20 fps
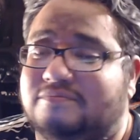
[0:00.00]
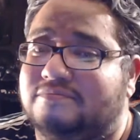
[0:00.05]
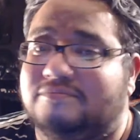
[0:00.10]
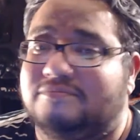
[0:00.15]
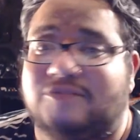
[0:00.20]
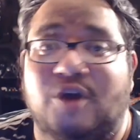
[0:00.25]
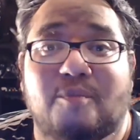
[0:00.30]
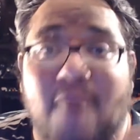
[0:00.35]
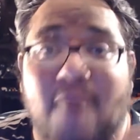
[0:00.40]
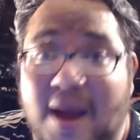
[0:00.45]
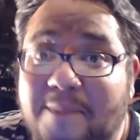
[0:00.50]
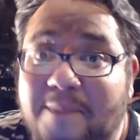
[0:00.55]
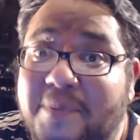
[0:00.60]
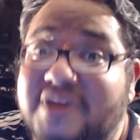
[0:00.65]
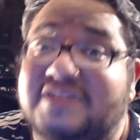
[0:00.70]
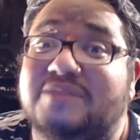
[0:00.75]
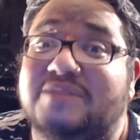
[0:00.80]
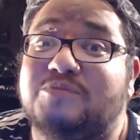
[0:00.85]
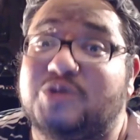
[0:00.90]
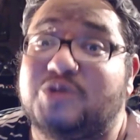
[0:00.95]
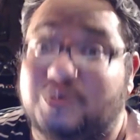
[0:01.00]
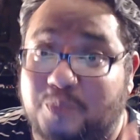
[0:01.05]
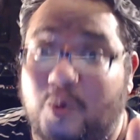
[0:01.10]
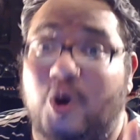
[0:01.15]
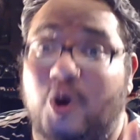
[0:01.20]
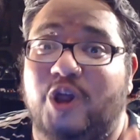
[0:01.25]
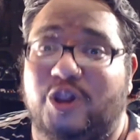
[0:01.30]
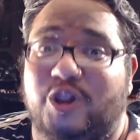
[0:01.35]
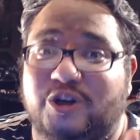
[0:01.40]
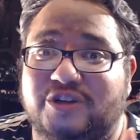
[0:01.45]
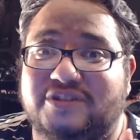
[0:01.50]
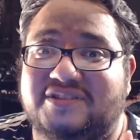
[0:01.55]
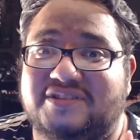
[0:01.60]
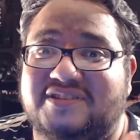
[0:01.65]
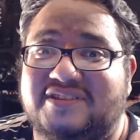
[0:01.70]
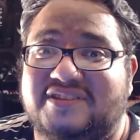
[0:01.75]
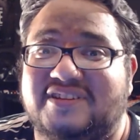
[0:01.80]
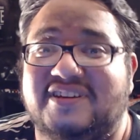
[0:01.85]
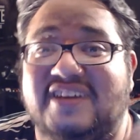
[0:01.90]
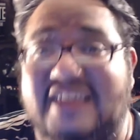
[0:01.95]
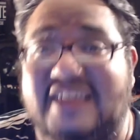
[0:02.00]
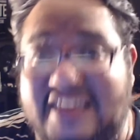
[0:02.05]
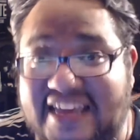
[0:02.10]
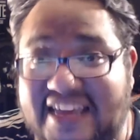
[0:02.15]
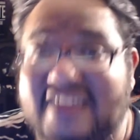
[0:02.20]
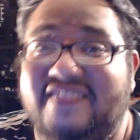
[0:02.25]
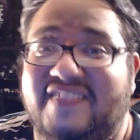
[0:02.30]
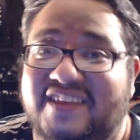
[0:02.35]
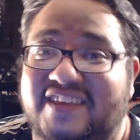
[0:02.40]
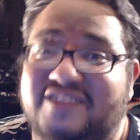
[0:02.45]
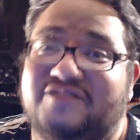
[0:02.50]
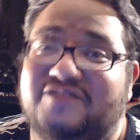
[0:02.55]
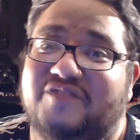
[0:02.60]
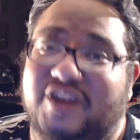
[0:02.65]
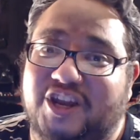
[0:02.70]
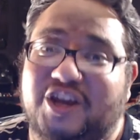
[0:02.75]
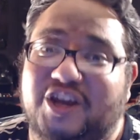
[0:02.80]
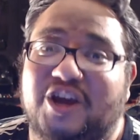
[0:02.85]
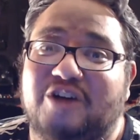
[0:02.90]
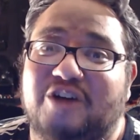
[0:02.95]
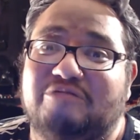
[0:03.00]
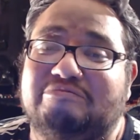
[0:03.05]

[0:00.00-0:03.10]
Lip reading: there might be some spoilers in this video.